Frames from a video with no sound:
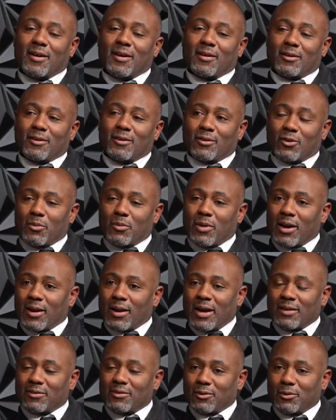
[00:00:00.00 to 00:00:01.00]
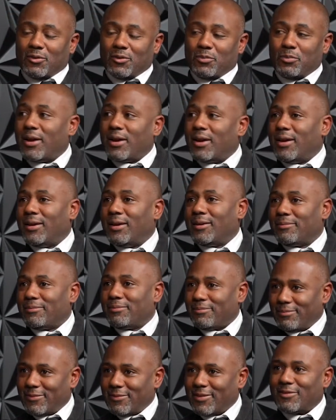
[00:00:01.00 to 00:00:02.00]
You know, nobody likes to lose pay,
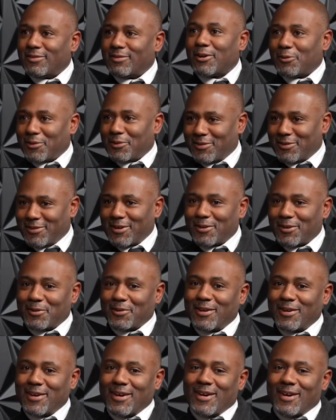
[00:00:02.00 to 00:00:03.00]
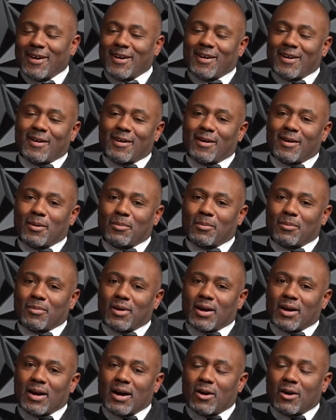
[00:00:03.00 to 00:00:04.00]
et cetera, et cetera.
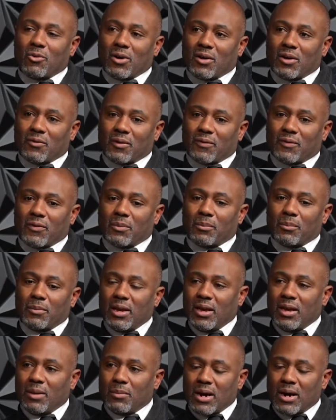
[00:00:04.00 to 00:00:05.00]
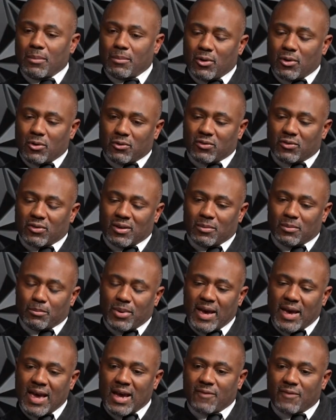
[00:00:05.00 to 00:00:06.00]
However, for me, my most
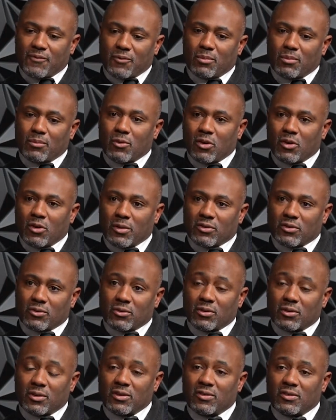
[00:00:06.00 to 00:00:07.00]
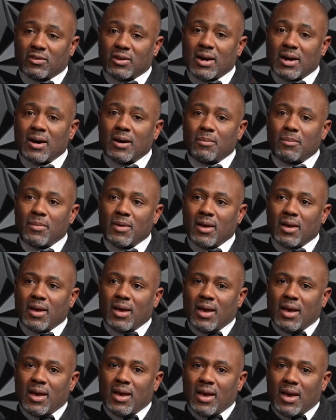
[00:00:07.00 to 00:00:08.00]
impactful moments on this job
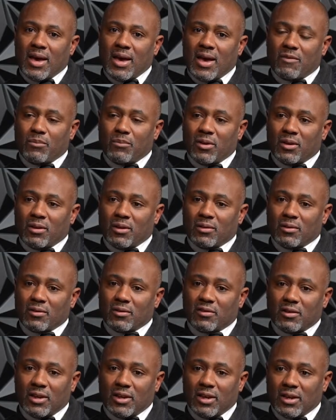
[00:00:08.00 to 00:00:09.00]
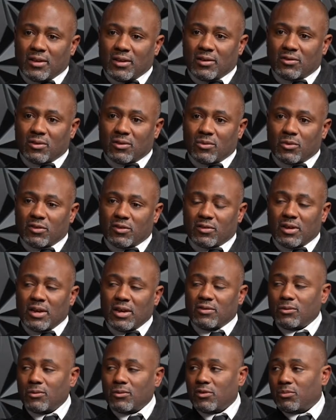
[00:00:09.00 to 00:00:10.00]
have been sitting in someone's
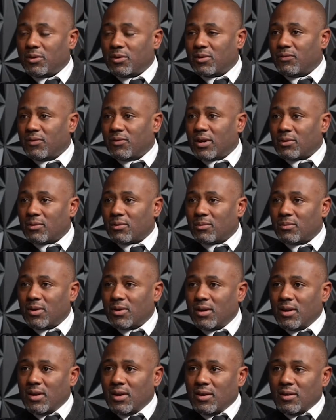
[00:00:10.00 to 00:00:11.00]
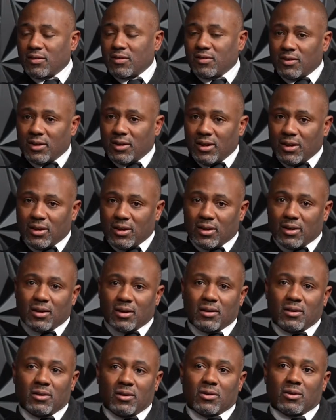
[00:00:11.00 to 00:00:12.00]
kitchen who's been a victim,
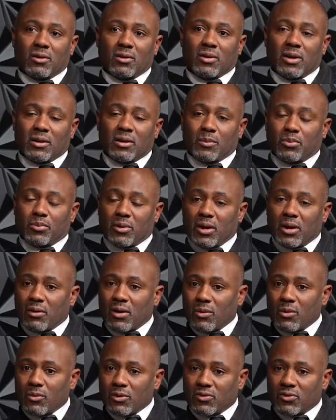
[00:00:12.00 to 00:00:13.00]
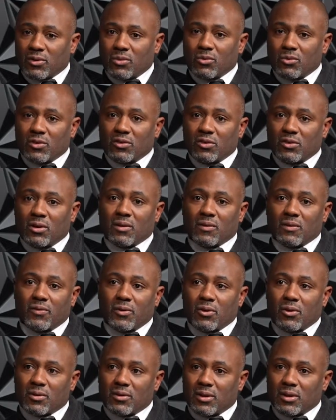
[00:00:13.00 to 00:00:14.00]
sitting, you know, in the playground with someone's young
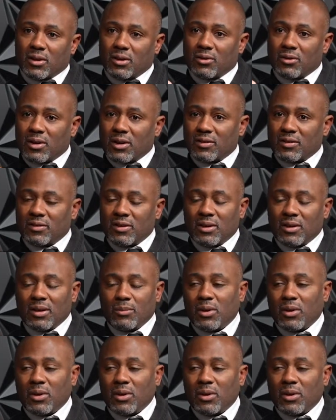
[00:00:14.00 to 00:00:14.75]
folk, you know, that said they're